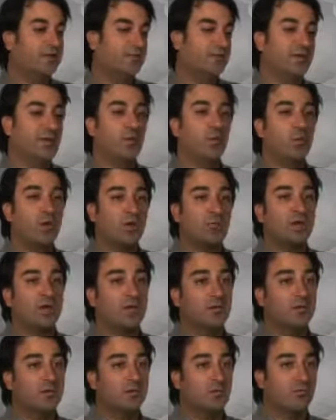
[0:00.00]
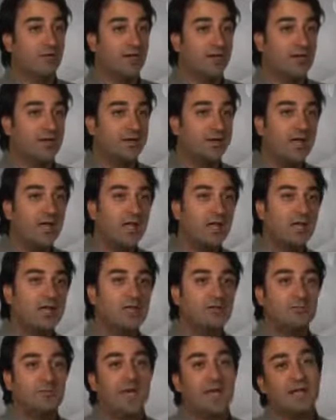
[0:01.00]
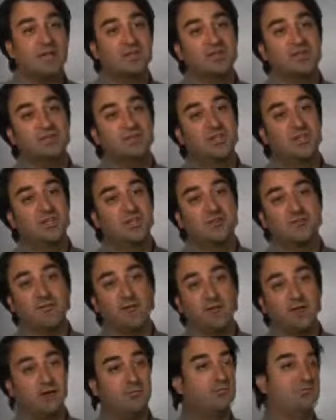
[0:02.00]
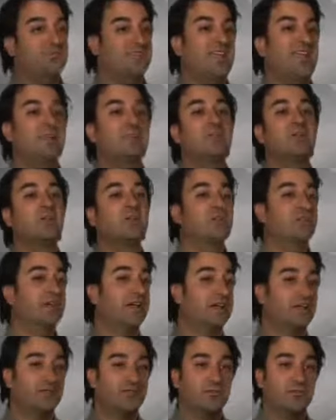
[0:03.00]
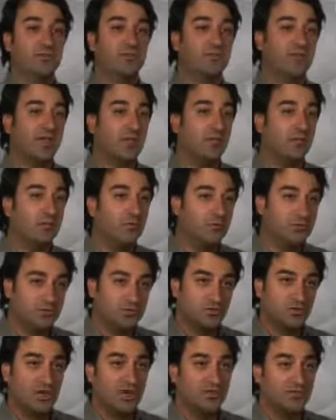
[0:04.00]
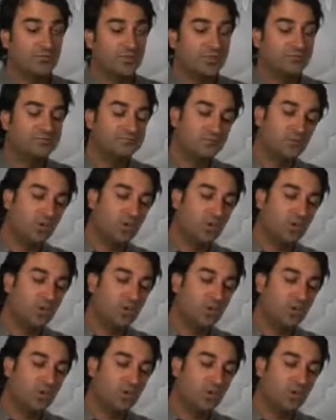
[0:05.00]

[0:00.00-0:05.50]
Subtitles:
say a 1 megabit rate, his packets can take 10 milliseconds, for example, to transmit.